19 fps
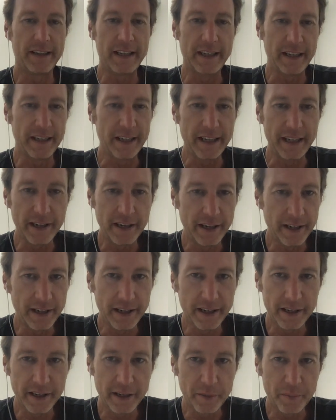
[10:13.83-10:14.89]
eating
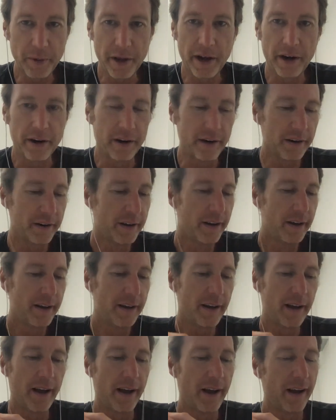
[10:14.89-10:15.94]
eating better,
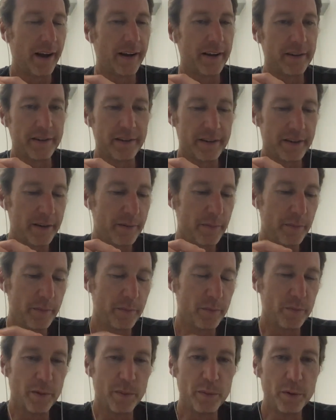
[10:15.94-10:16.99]
uh,
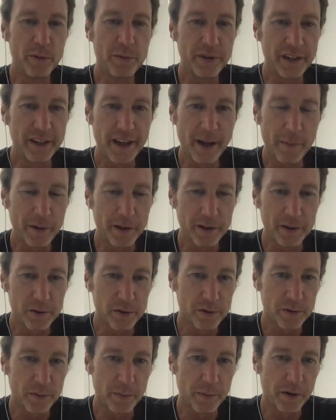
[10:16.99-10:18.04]
removing
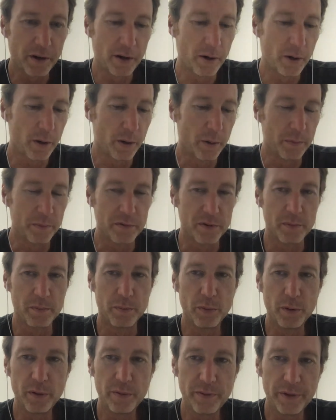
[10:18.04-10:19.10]
chemicals from our homes,
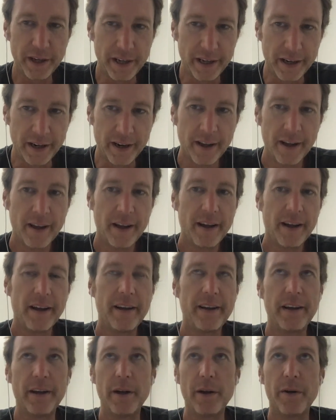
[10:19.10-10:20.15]
moving,
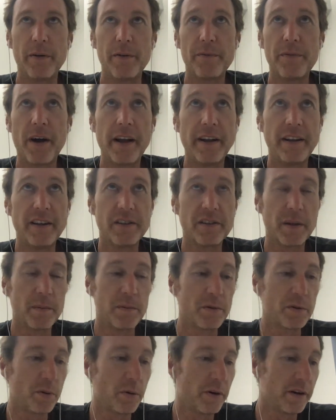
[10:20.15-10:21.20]
you know, finding
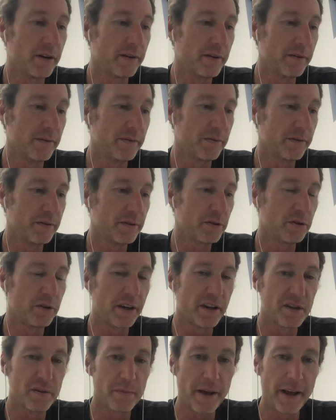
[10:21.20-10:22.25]
some sort of
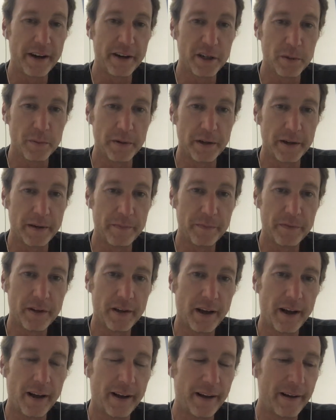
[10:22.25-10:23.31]
stress management
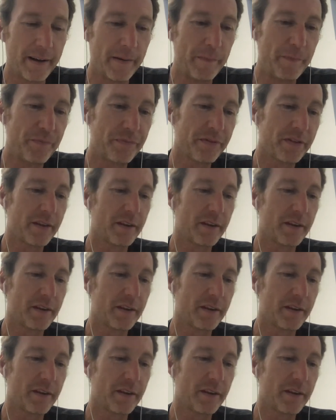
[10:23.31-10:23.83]
uh,